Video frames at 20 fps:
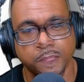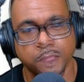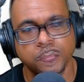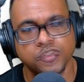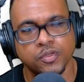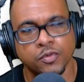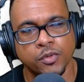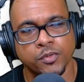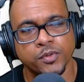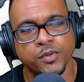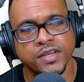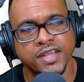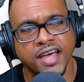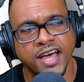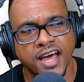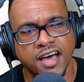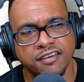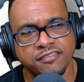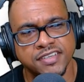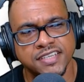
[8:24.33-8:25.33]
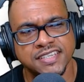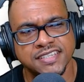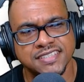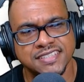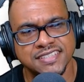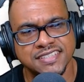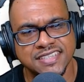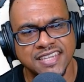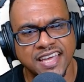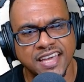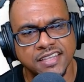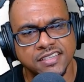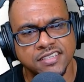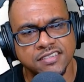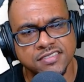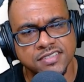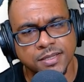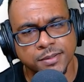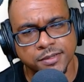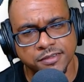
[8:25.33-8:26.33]
So what we're going to have is
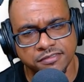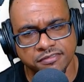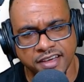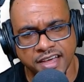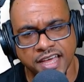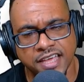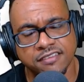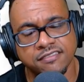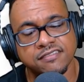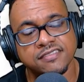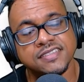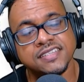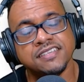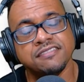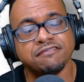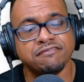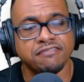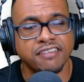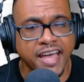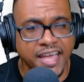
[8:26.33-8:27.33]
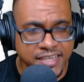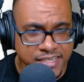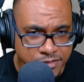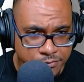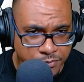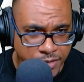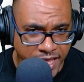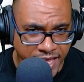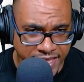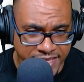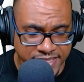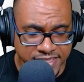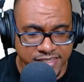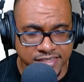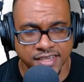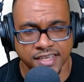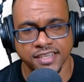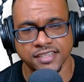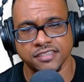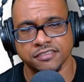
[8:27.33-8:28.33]
negative 75 divided by
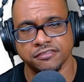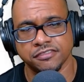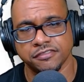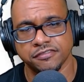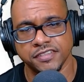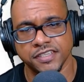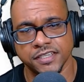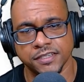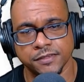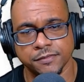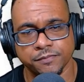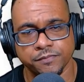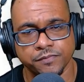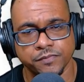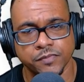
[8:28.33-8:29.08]
negative 15.